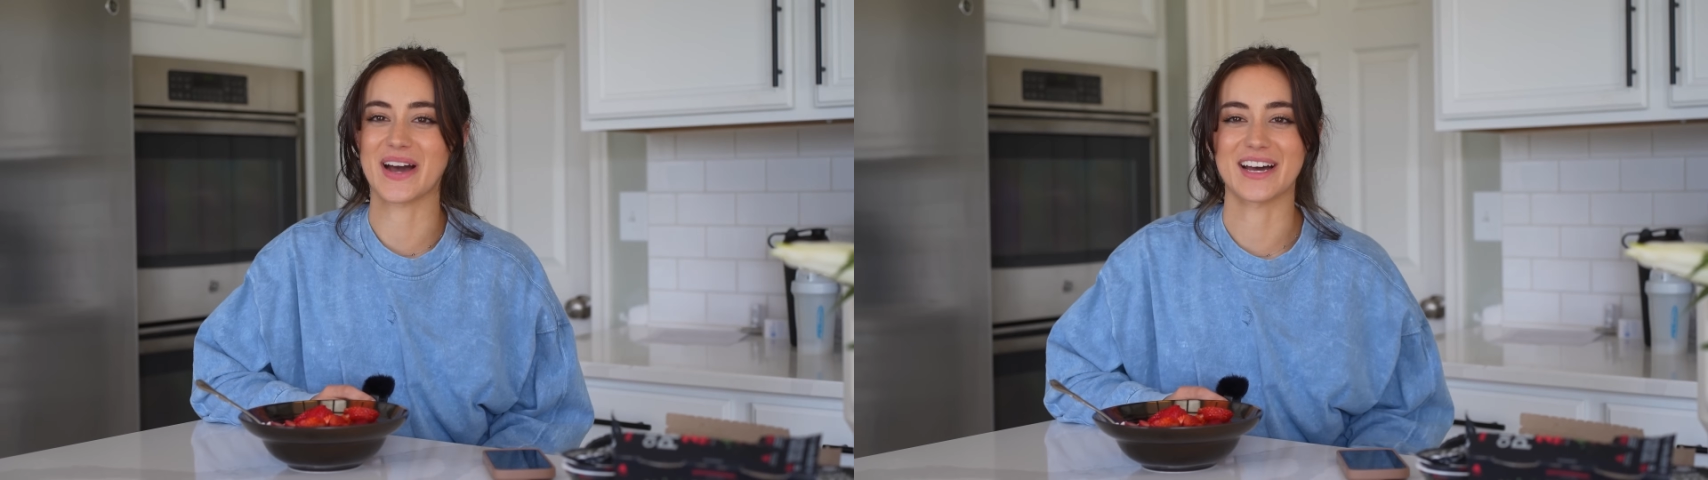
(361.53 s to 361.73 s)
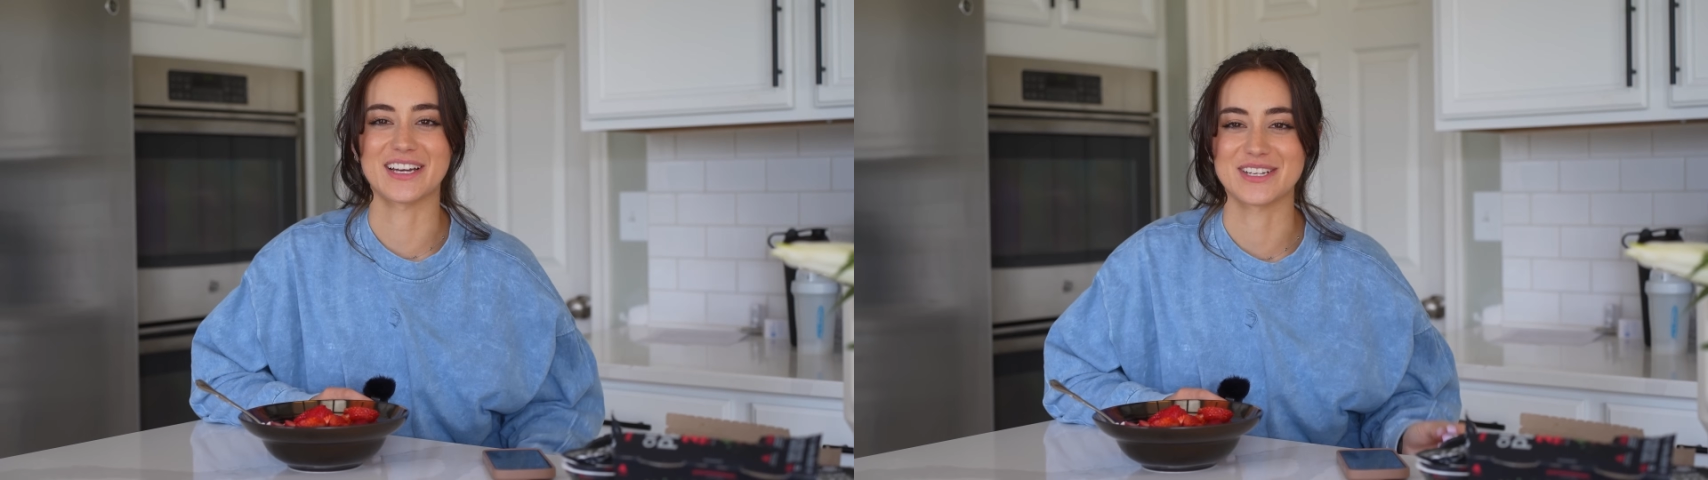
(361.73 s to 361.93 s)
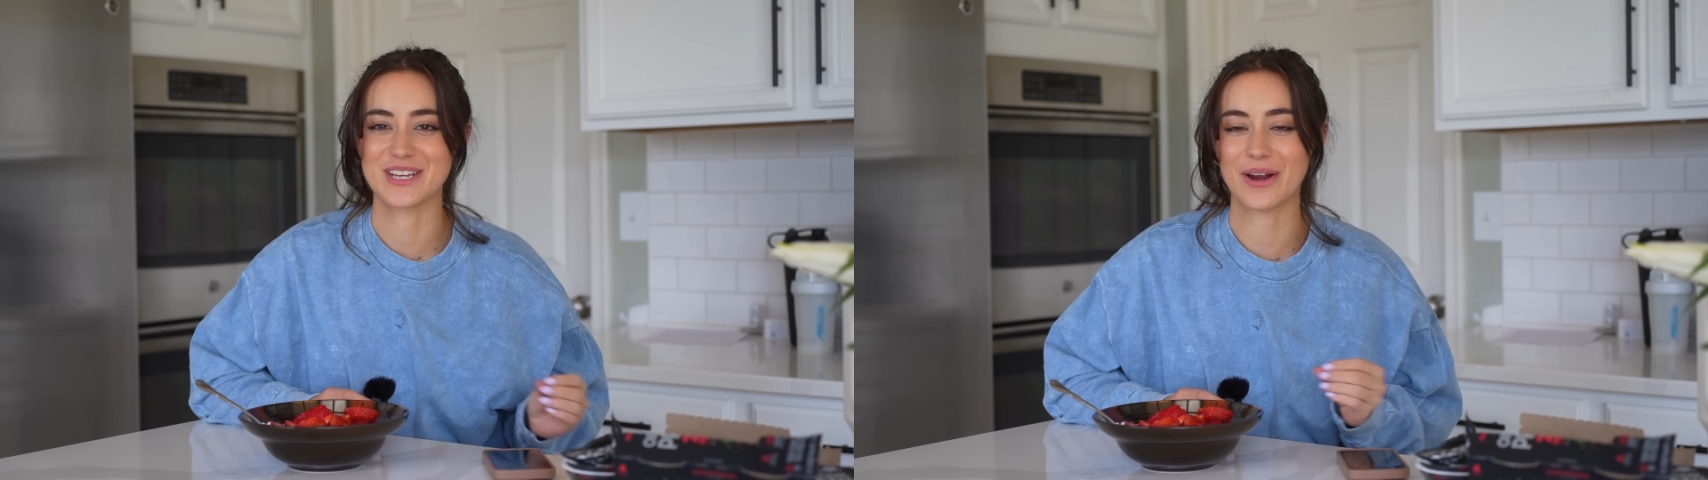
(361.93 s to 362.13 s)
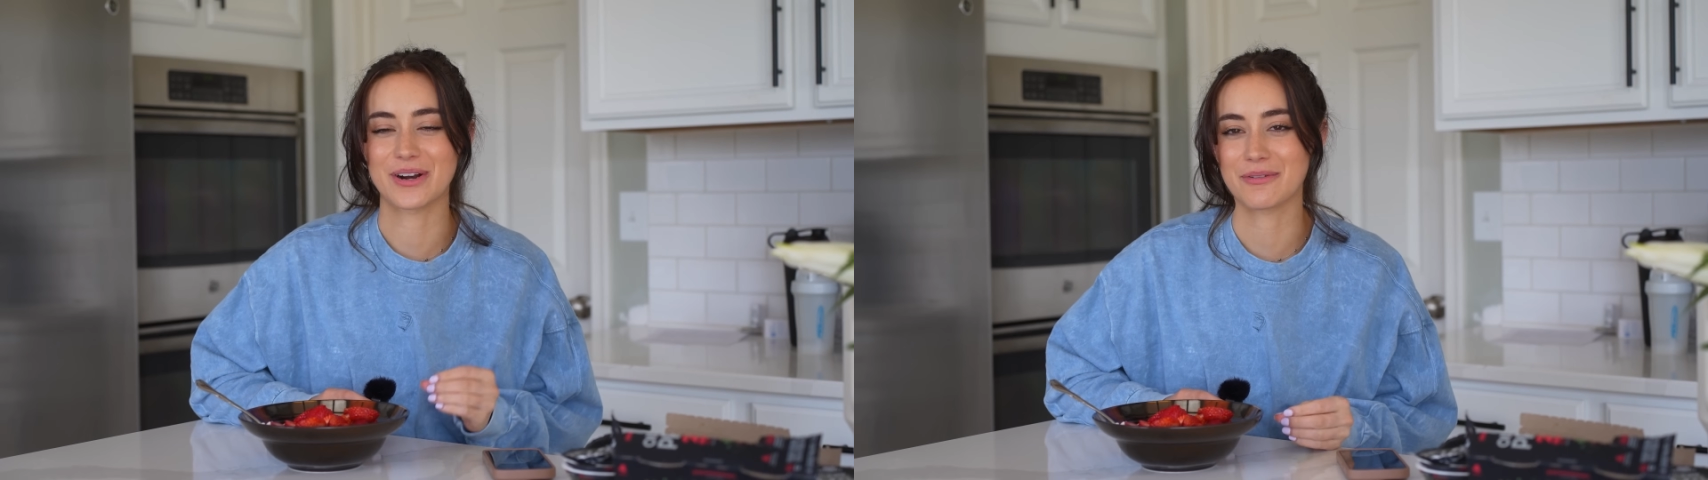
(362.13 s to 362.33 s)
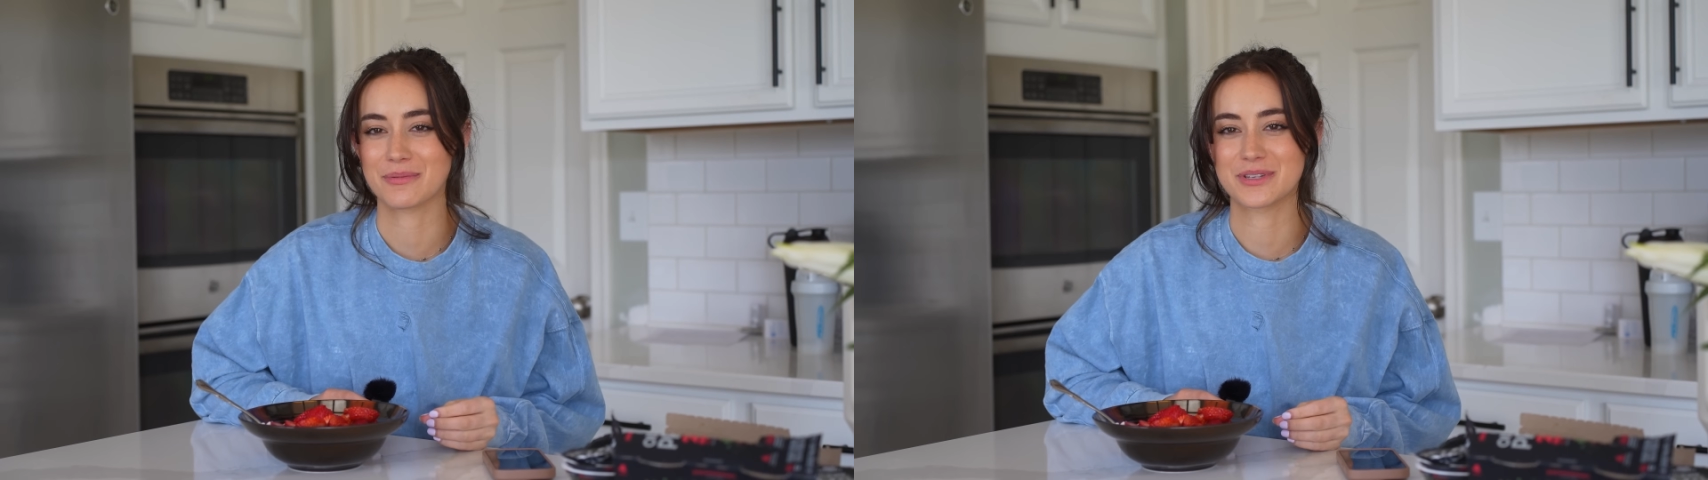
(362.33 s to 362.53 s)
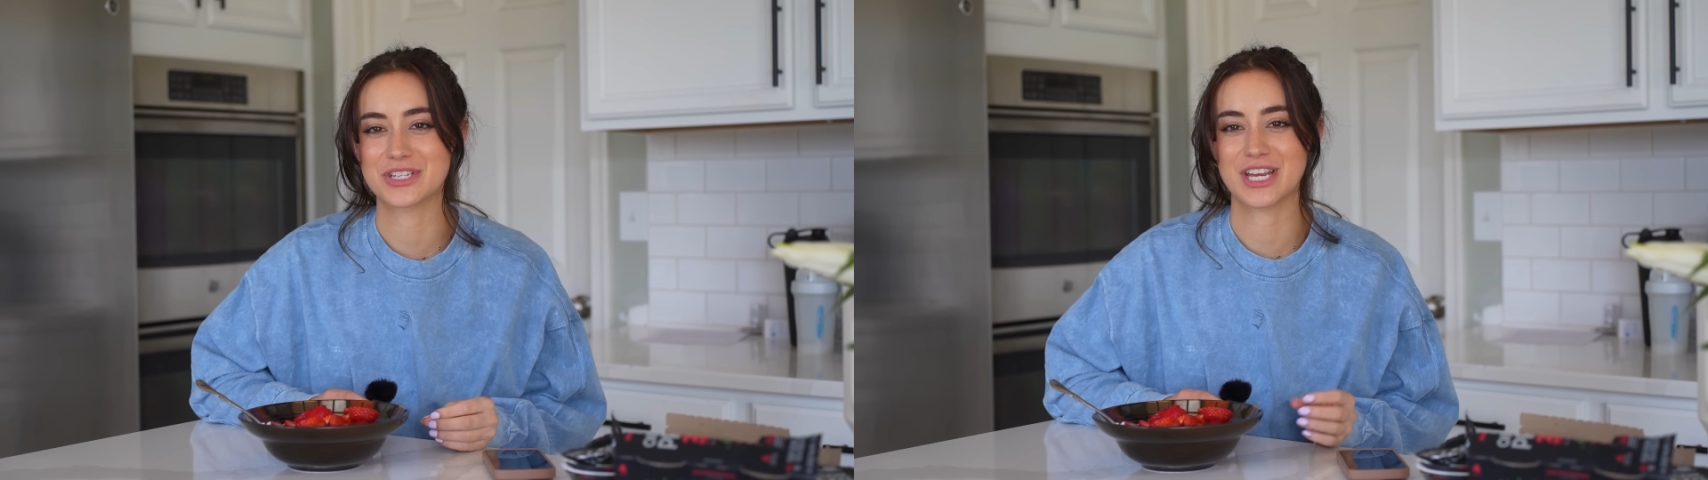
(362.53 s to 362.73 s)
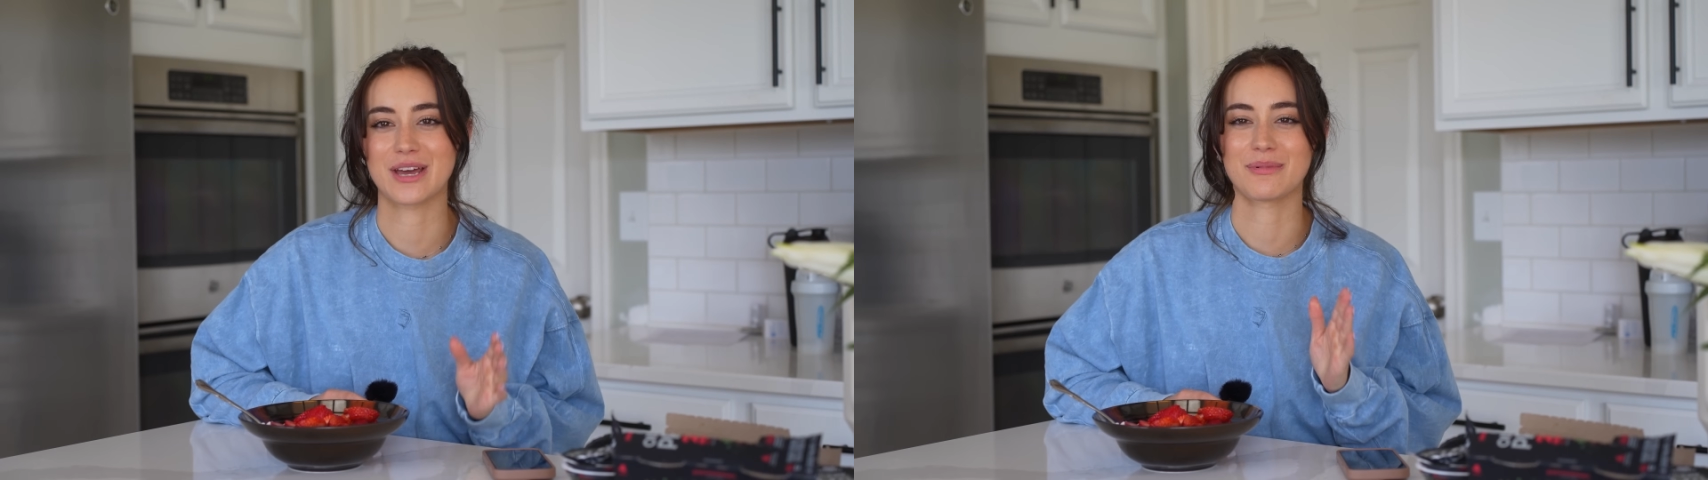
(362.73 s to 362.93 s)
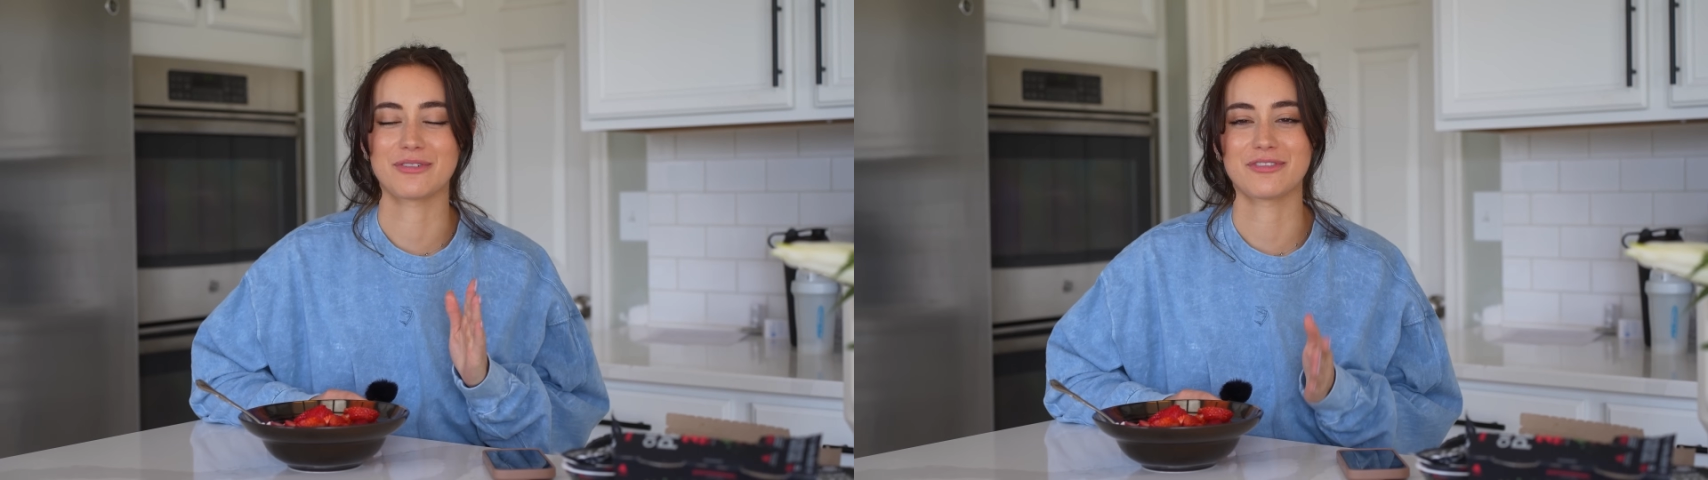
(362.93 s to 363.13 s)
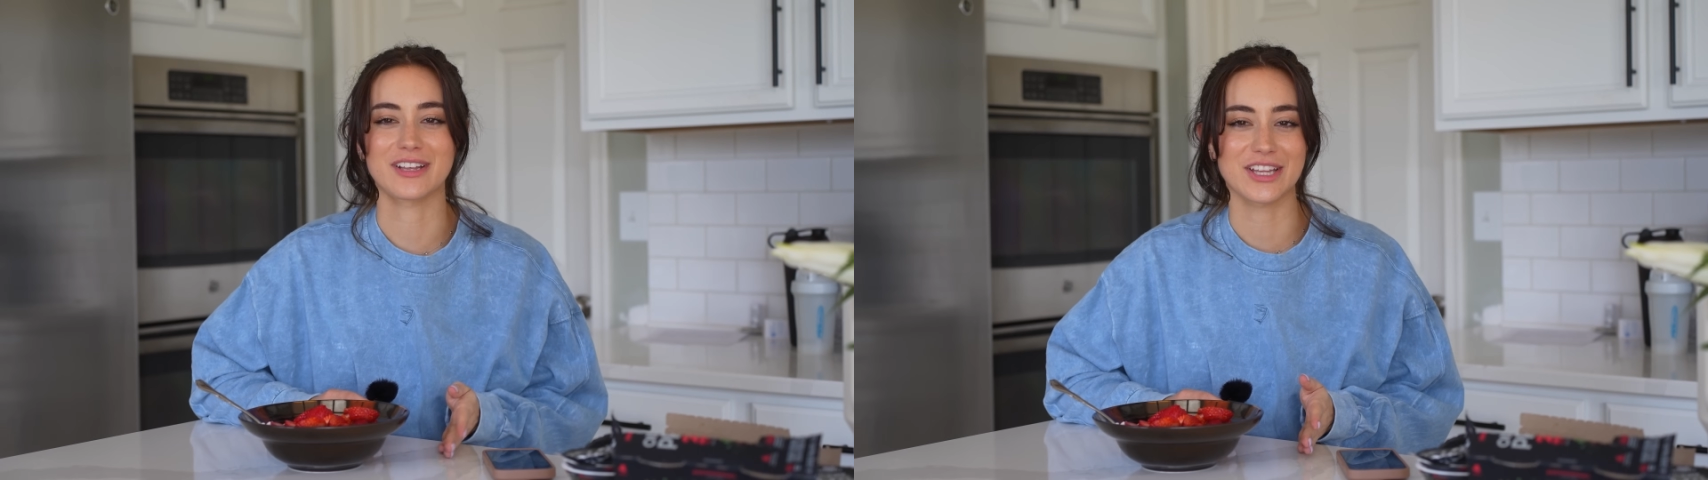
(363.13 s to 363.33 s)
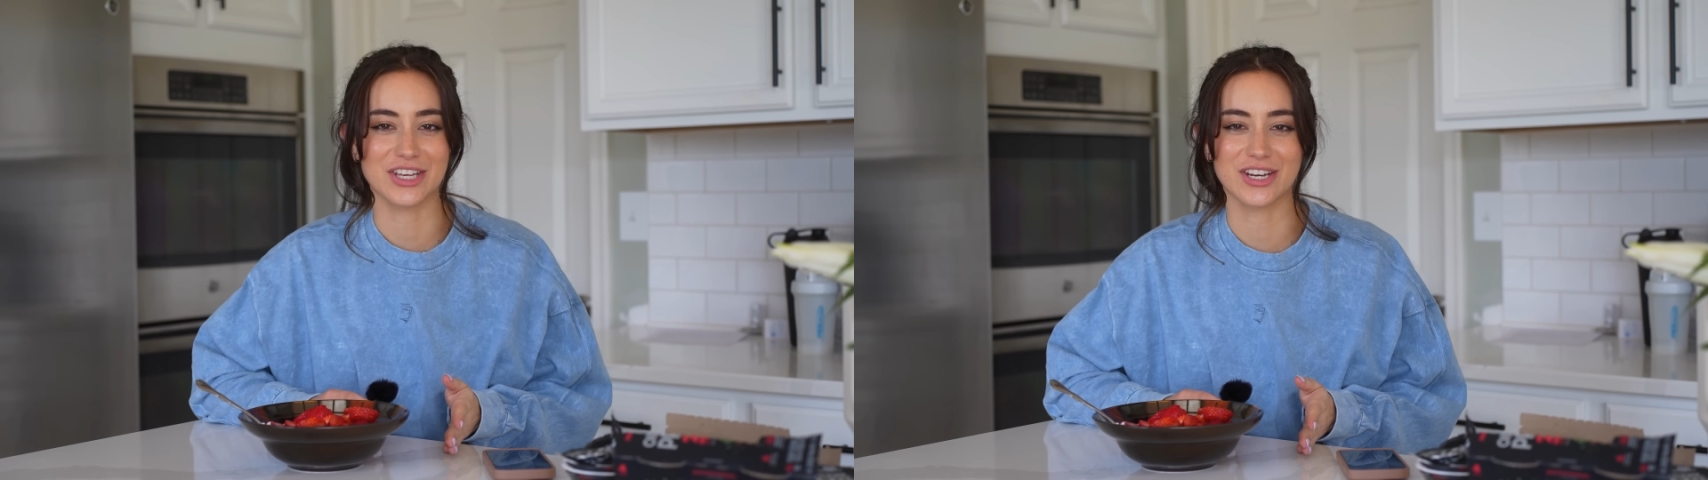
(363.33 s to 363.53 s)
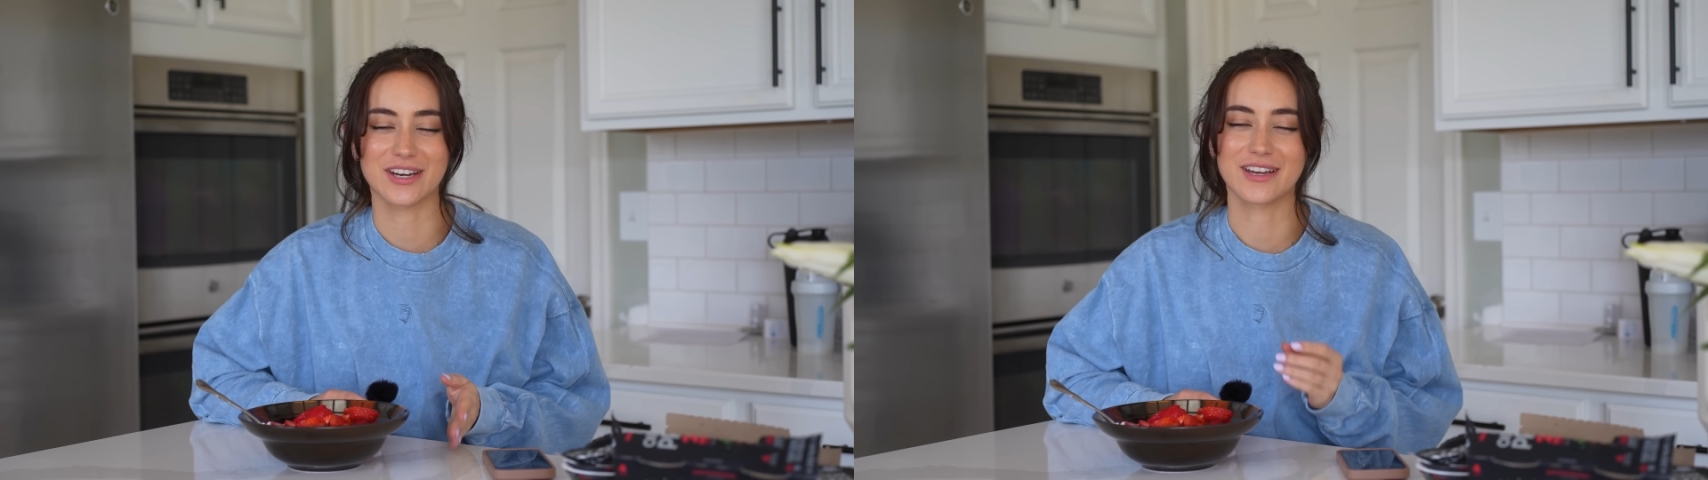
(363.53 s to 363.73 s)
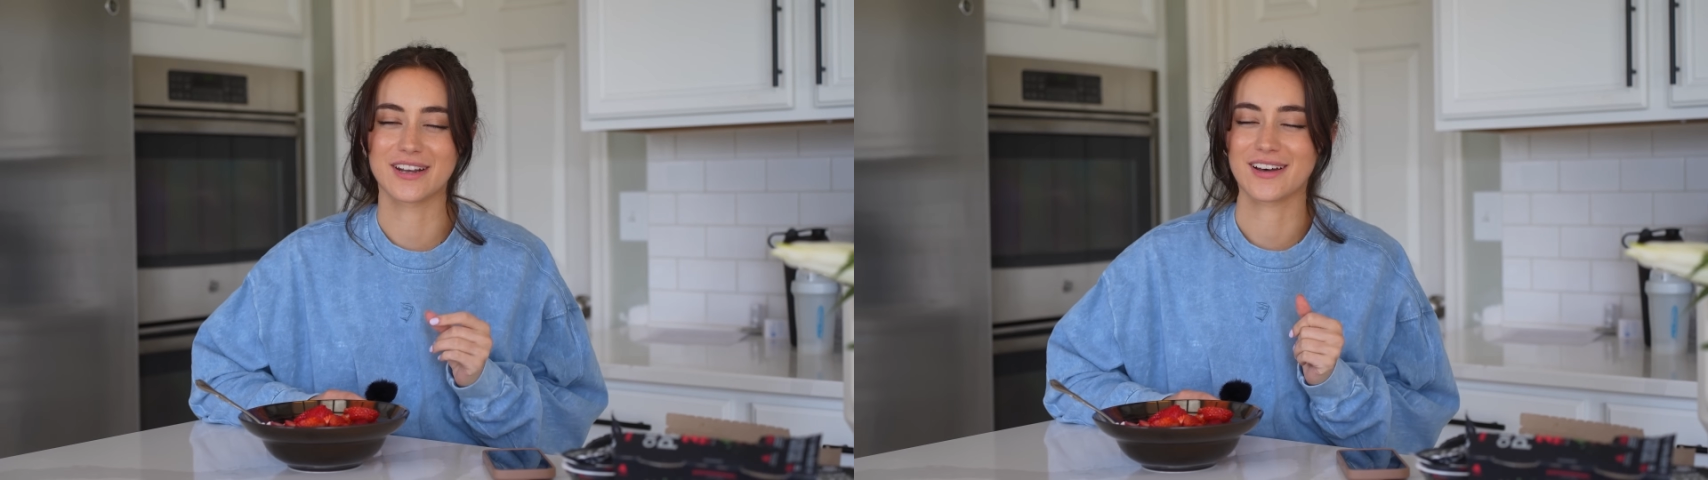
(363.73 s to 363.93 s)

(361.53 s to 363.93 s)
I showered up from the gym, feeling good,